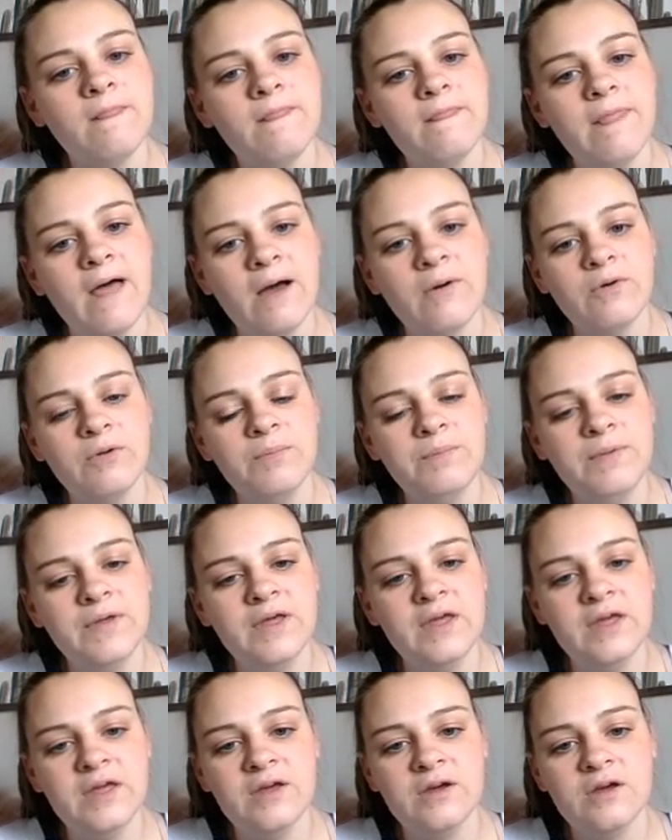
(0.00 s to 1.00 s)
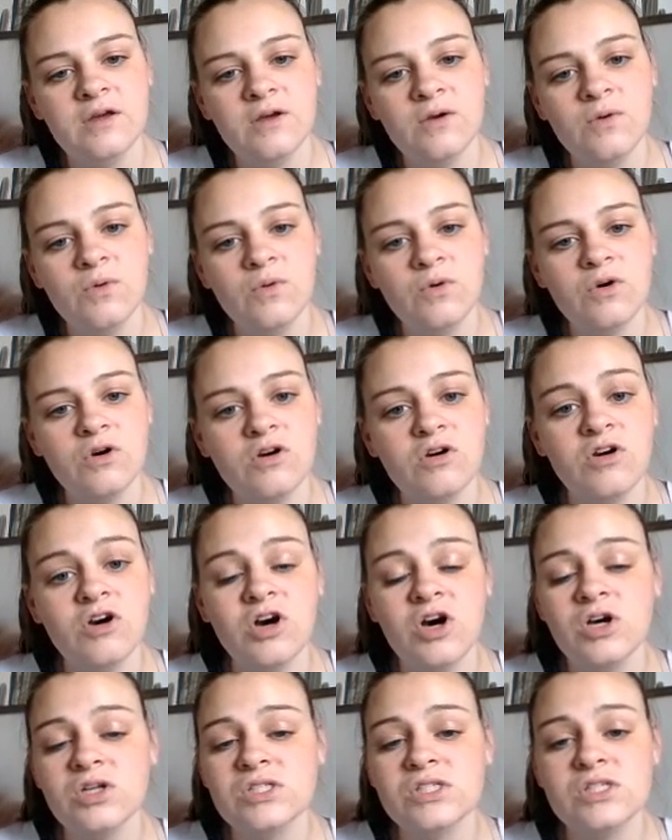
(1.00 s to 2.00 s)
that would be
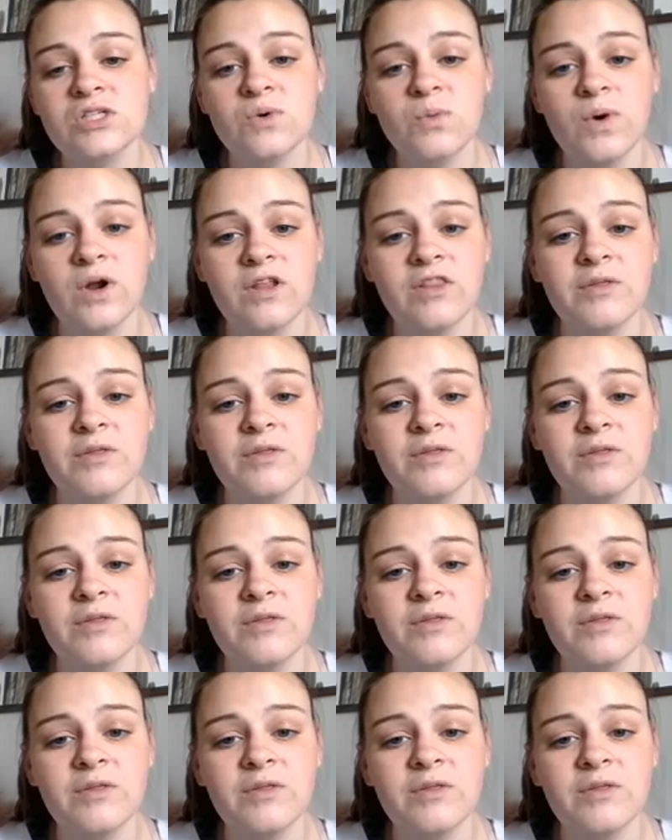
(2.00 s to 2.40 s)
close to one of